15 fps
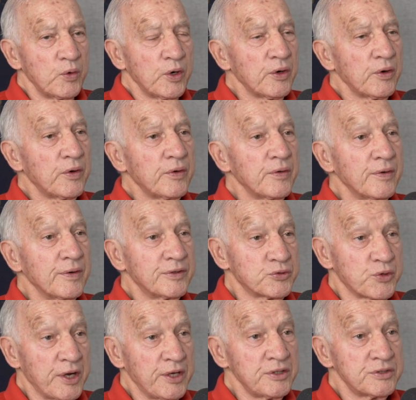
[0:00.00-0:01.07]
where
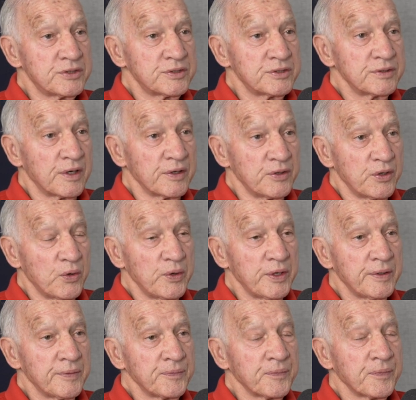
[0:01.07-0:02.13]
trends are
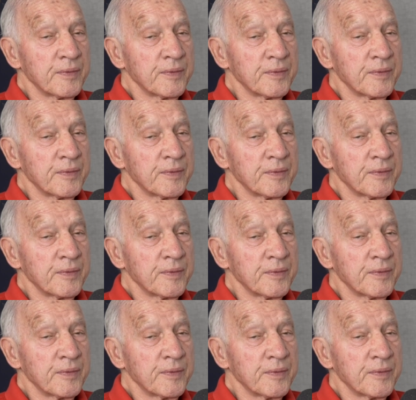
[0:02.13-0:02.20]
going.